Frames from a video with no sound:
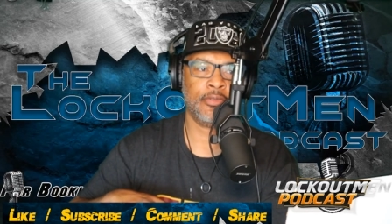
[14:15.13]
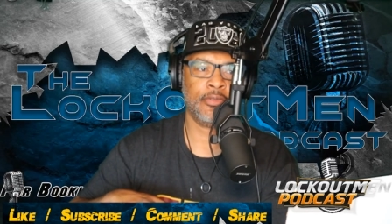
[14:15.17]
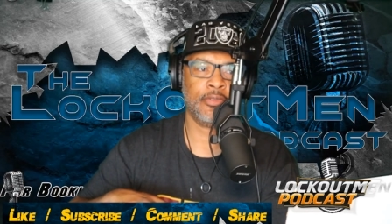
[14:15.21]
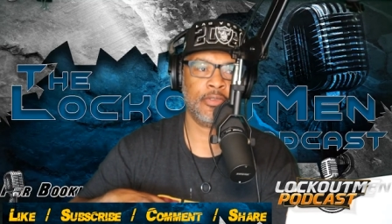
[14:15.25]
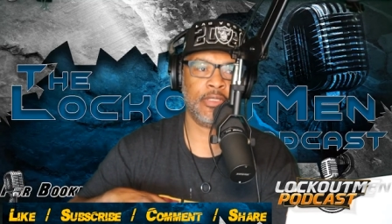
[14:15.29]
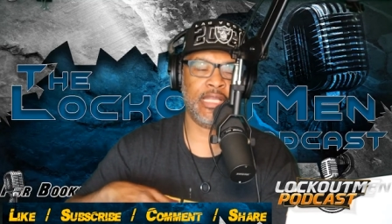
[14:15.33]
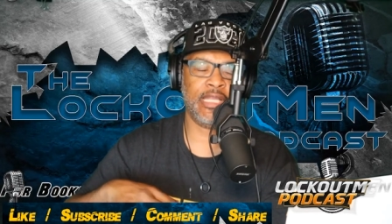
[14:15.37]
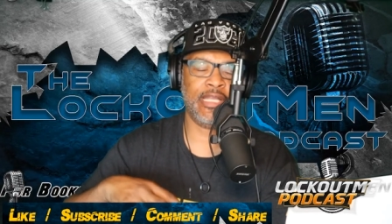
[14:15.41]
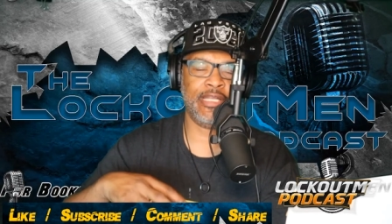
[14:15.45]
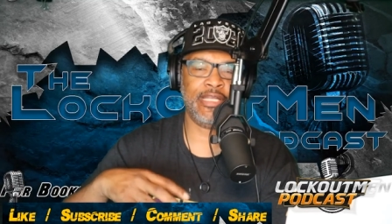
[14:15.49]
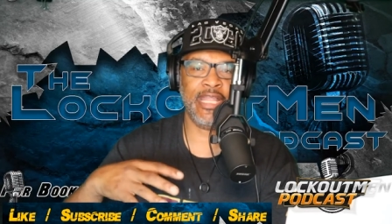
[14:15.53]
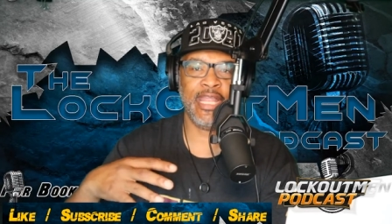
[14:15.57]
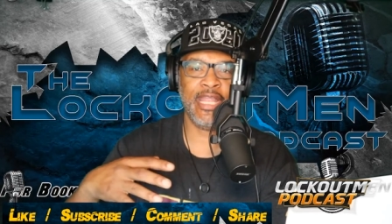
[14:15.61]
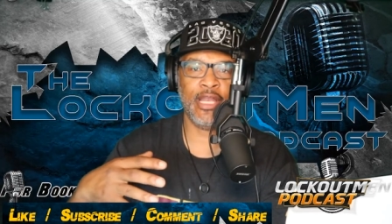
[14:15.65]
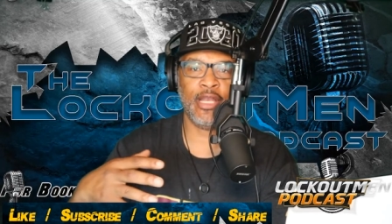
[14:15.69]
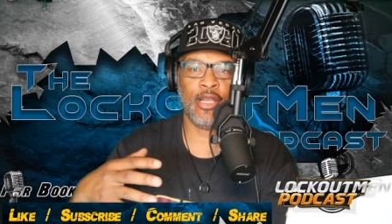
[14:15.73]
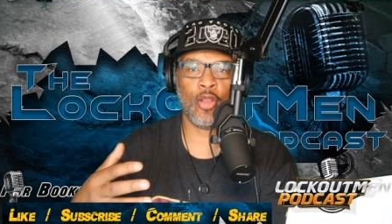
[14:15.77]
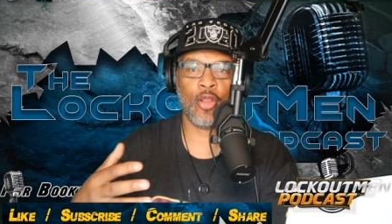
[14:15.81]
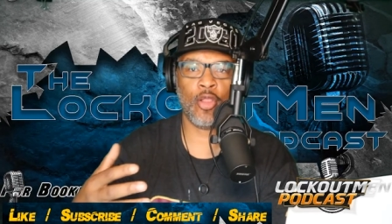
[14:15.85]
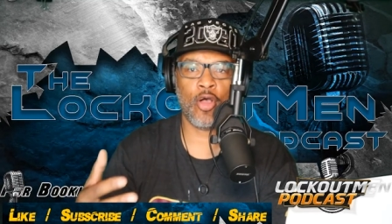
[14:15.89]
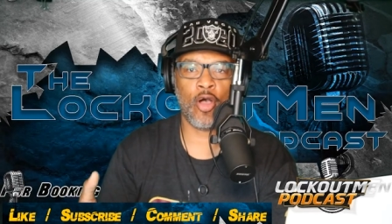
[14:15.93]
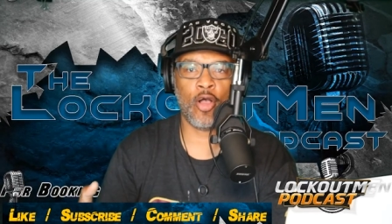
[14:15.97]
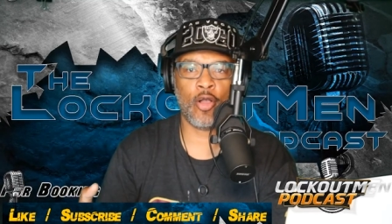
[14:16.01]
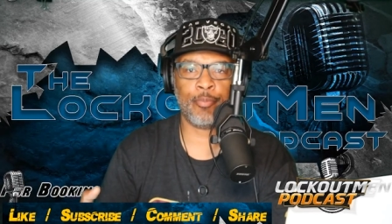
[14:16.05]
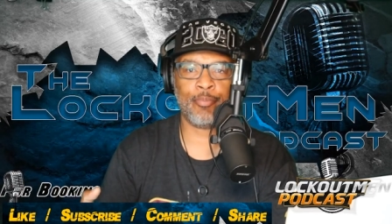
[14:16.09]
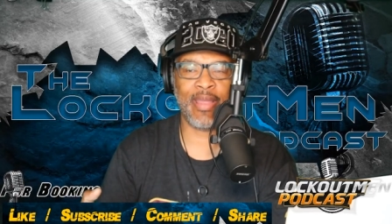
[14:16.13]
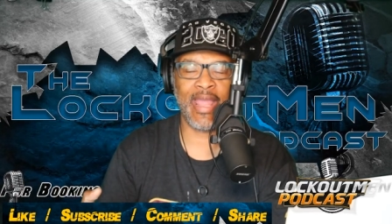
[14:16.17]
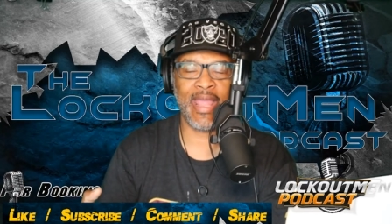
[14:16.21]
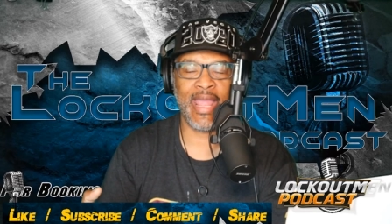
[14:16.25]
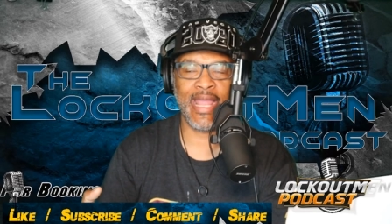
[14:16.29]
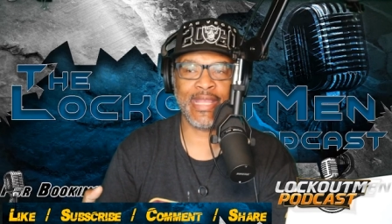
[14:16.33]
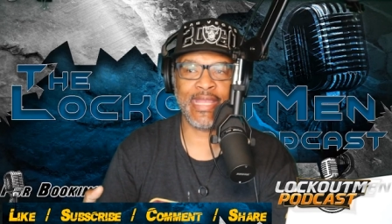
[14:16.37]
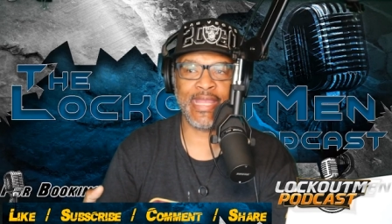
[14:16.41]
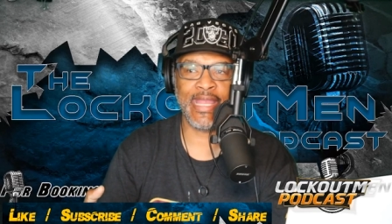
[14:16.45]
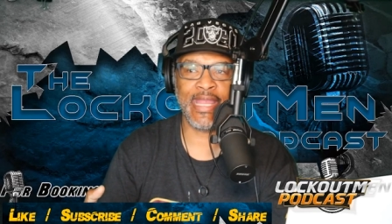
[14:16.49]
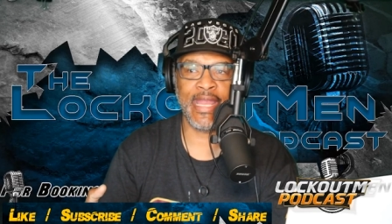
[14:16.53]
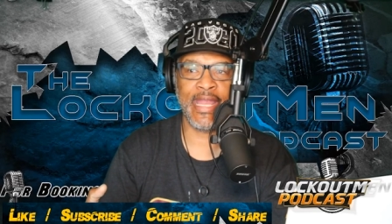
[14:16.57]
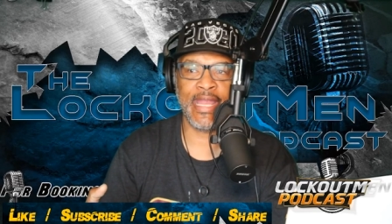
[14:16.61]
and then log
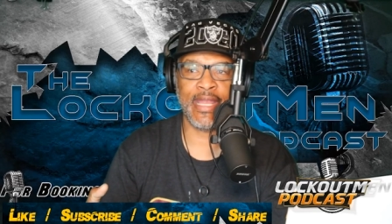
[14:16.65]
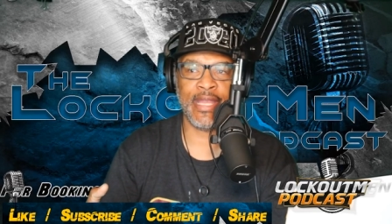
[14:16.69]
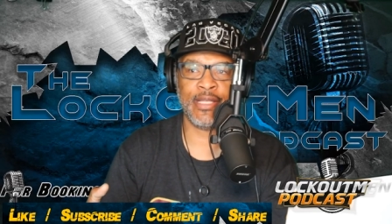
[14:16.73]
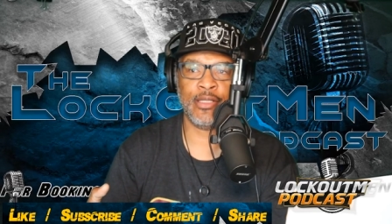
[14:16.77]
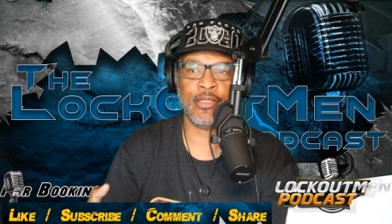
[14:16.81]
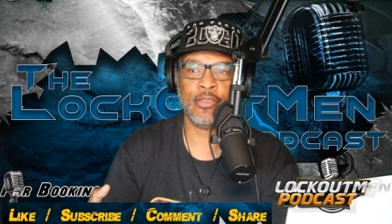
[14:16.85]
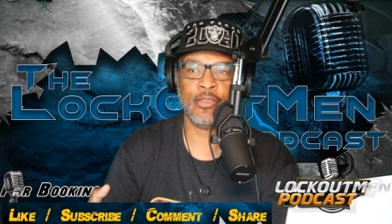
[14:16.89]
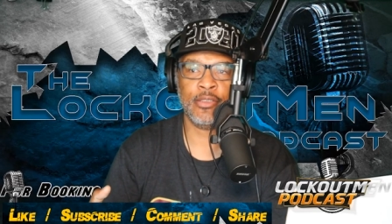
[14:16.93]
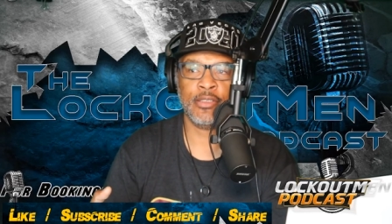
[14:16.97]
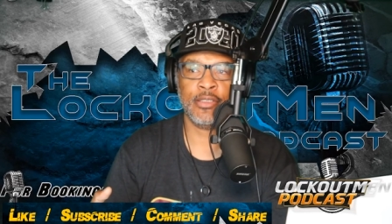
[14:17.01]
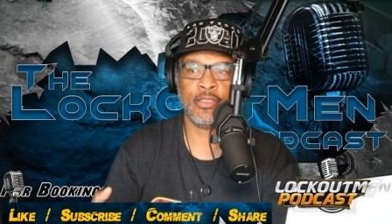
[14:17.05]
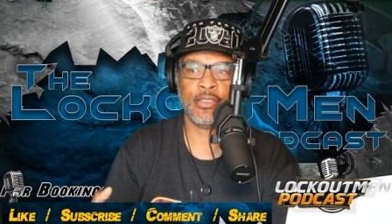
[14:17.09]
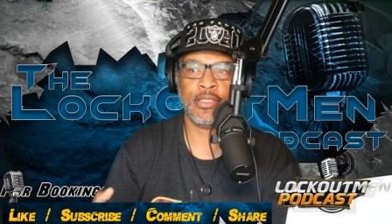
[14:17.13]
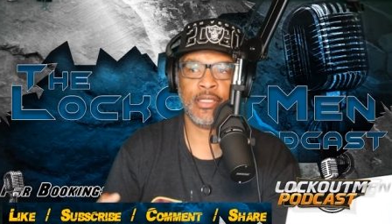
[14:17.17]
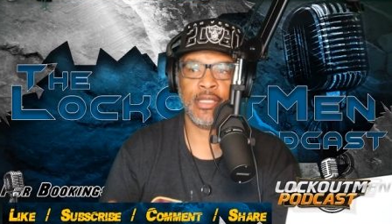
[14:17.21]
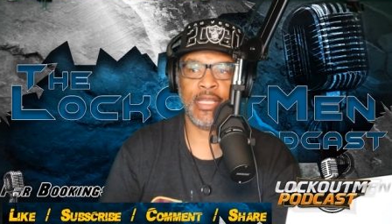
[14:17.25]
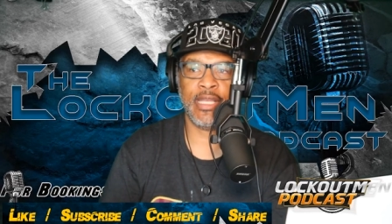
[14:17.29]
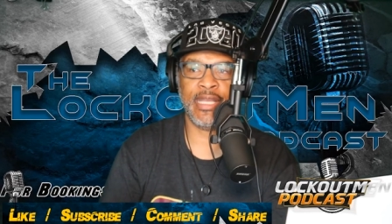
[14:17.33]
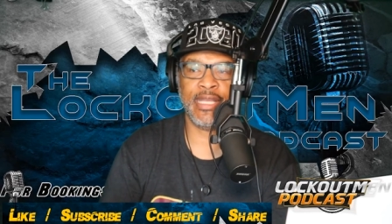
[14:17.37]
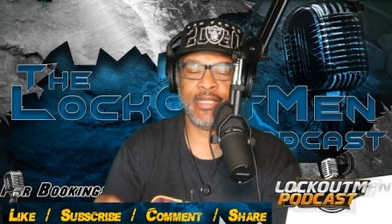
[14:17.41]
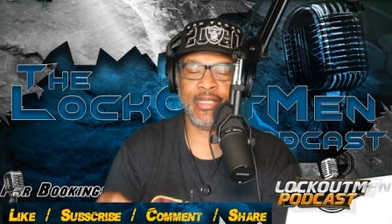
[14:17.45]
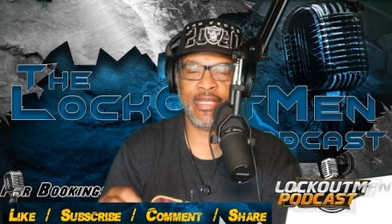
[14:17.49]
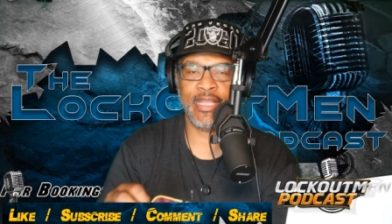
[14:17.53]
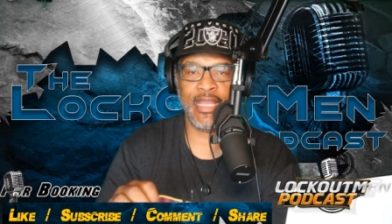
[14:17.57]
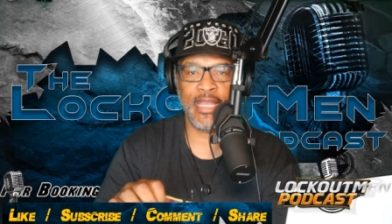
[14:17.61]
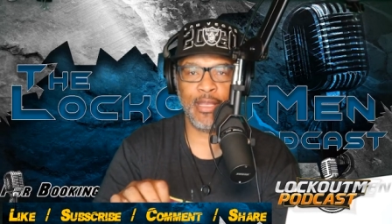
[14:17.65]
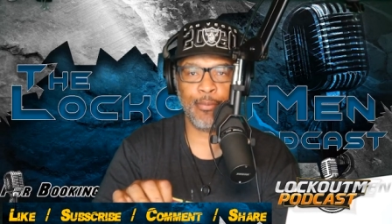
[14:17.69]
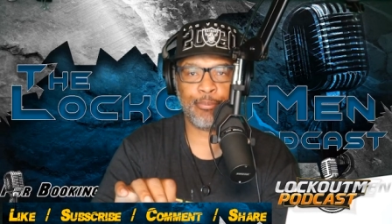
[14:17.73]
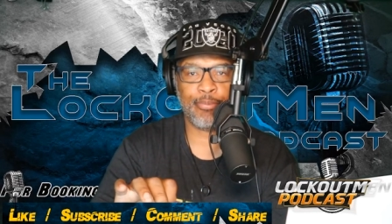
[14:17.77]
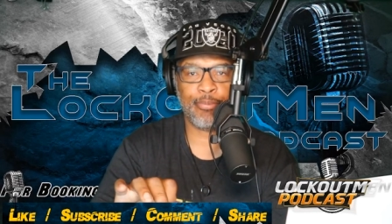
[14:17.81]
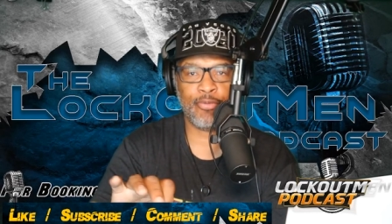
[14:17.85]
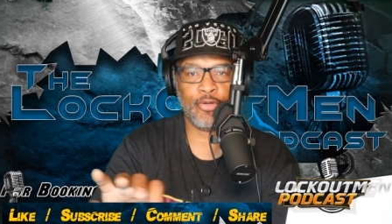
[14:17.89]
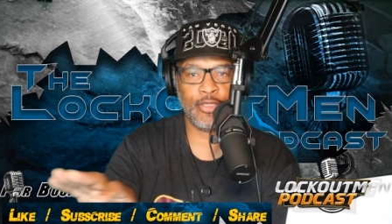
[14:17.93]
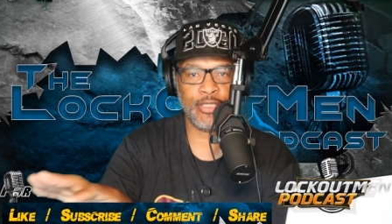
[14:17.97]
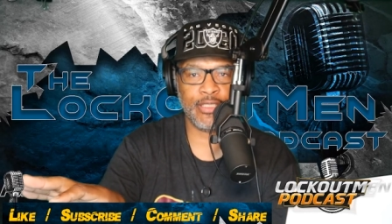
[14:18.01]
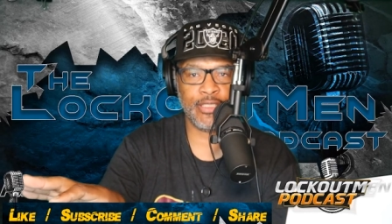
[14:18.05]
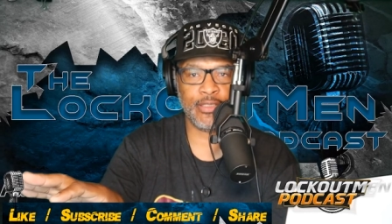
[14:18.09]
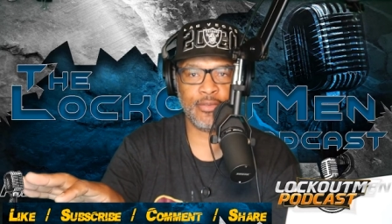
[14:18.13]
back in and then
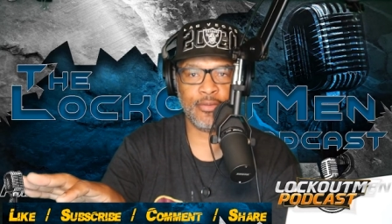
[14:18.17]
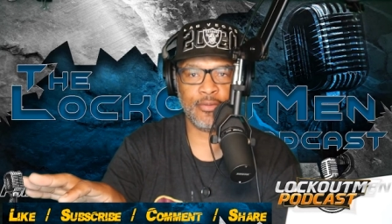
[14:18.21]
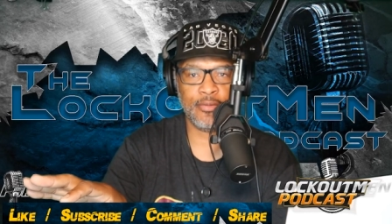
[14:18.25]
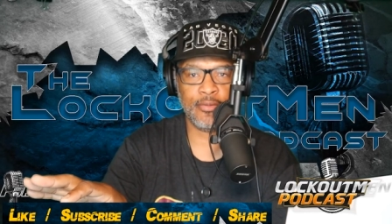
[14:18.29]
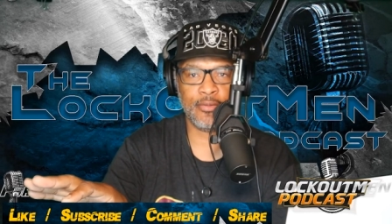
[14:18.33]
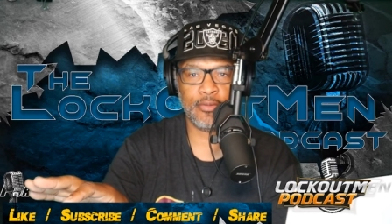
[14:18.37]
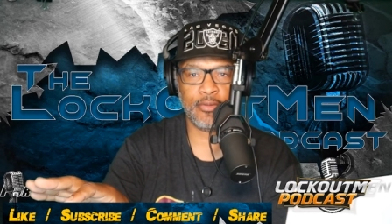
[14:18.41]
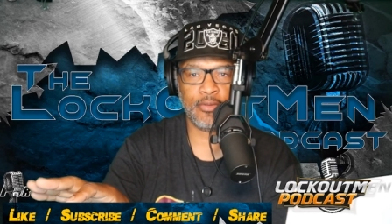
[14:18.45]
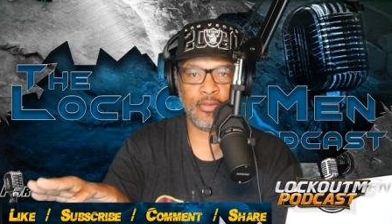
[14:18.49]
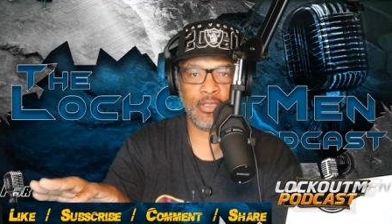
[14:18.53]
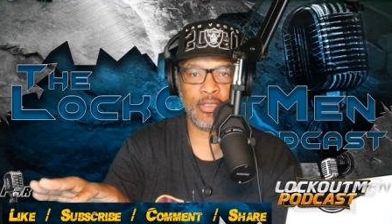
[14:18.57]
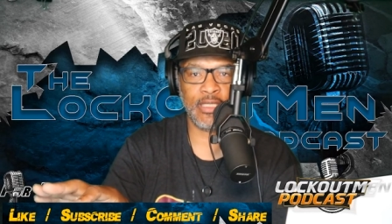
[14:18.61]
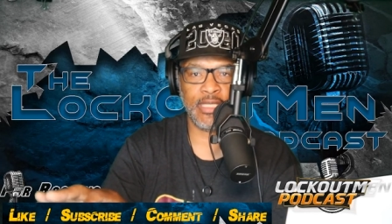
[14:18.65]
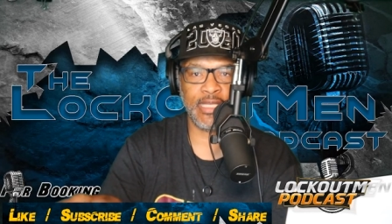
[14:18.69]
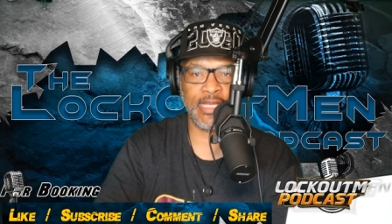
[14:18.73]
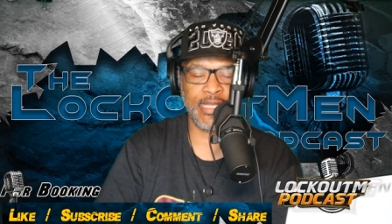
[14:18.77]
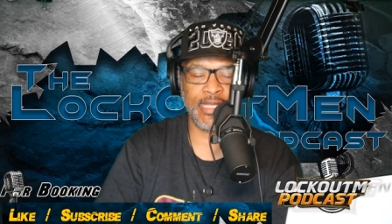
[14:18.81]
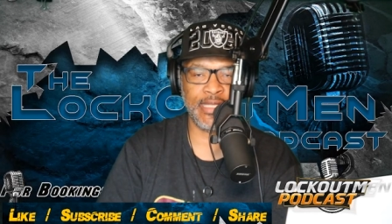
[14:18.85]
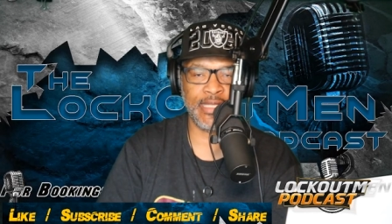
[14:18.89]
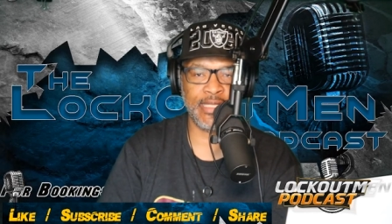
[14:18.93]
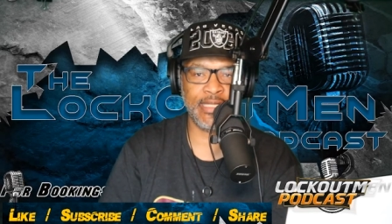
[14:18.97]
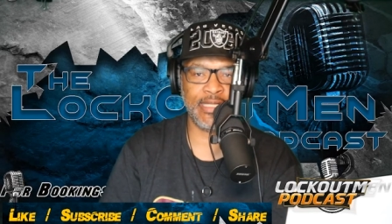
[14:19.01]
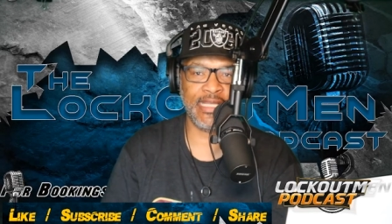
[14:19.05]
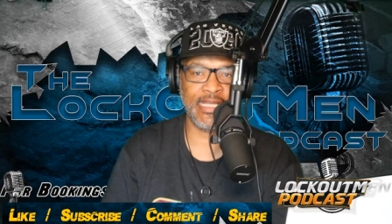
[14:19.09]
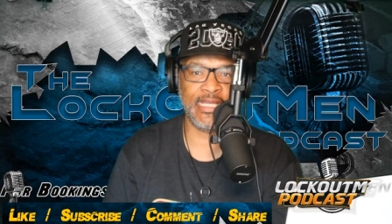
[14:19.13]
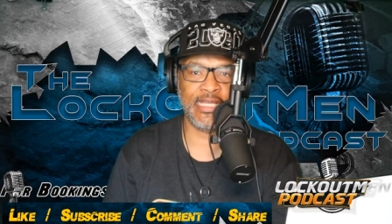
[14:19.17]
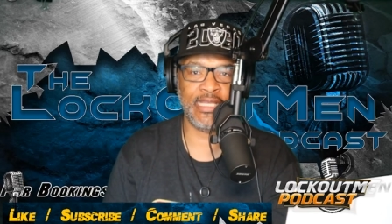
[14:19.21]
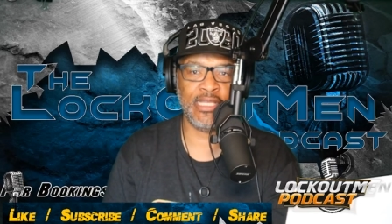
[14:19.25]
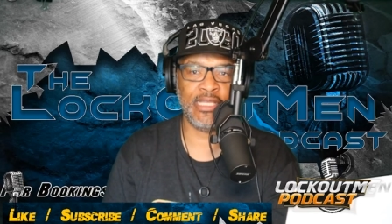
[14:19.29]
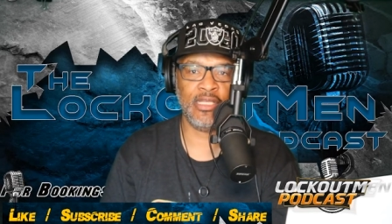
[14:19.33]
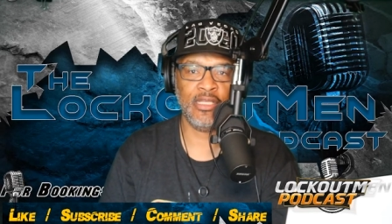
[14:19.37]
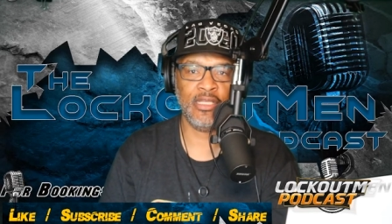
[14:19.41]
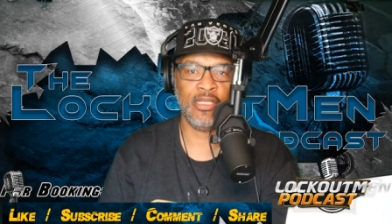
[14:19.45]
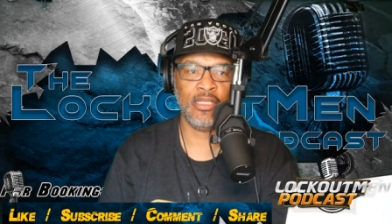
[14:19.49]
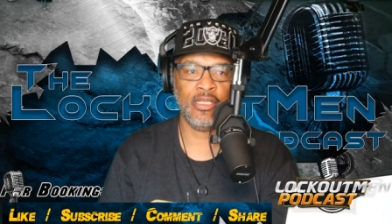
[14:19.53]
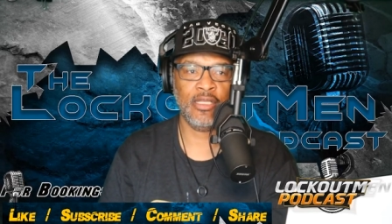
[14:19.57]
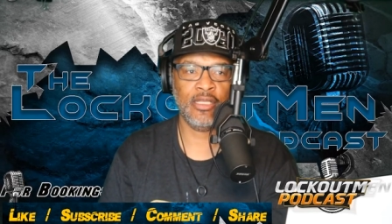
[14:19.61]
put in the